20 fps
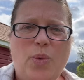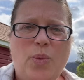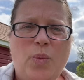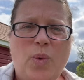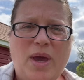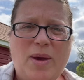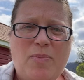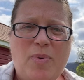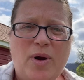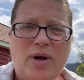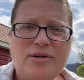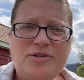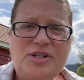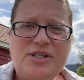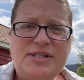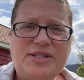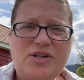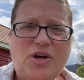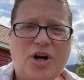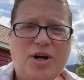We
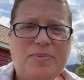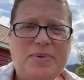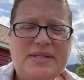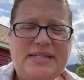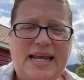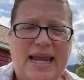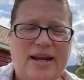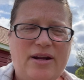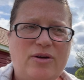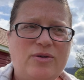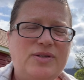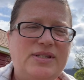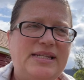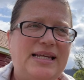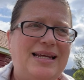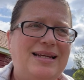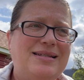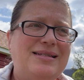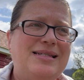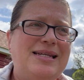purchase our potato
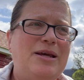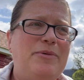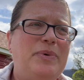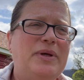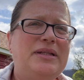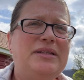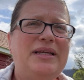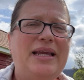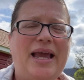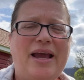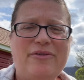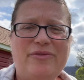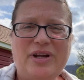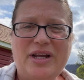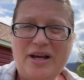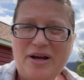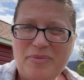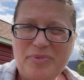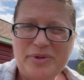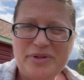seed typically every
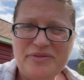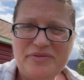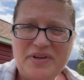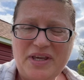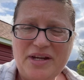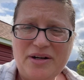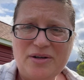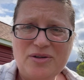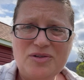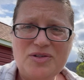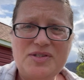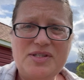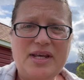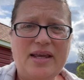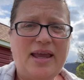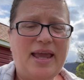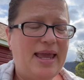couple of years,